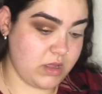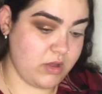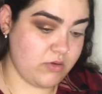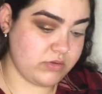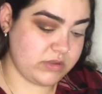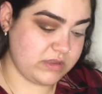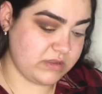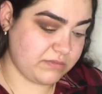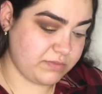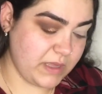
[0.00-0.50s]
I
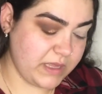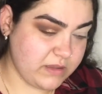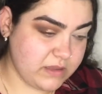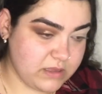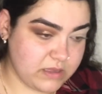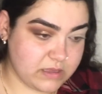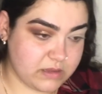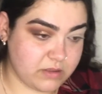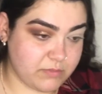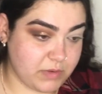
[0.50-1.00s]
was
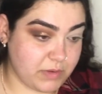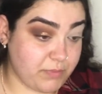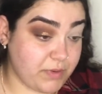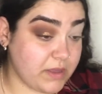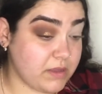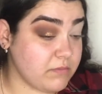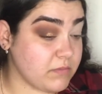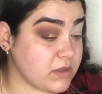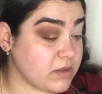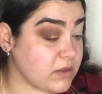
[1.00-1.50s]
expecting it to be
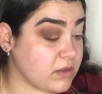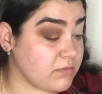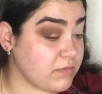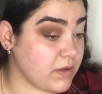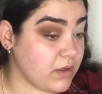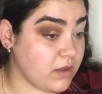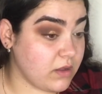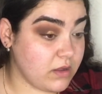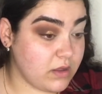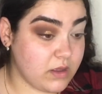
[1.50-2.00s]
pigmented
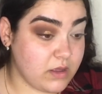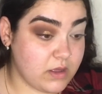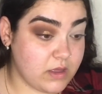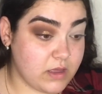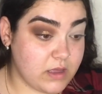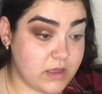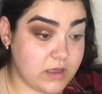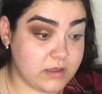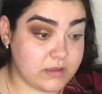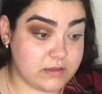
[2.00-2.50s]
but
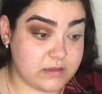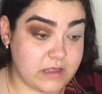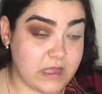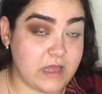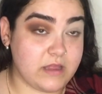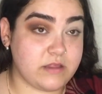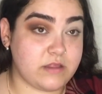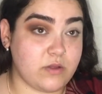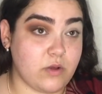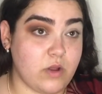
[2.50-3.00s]

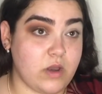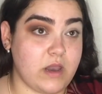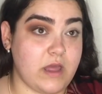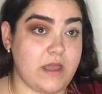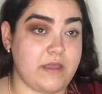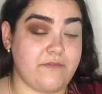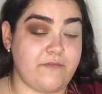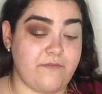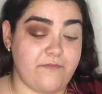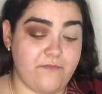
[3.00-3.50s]
that's got
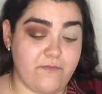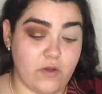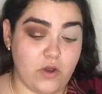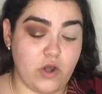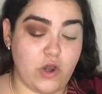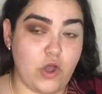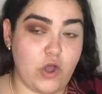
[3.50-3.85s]
like full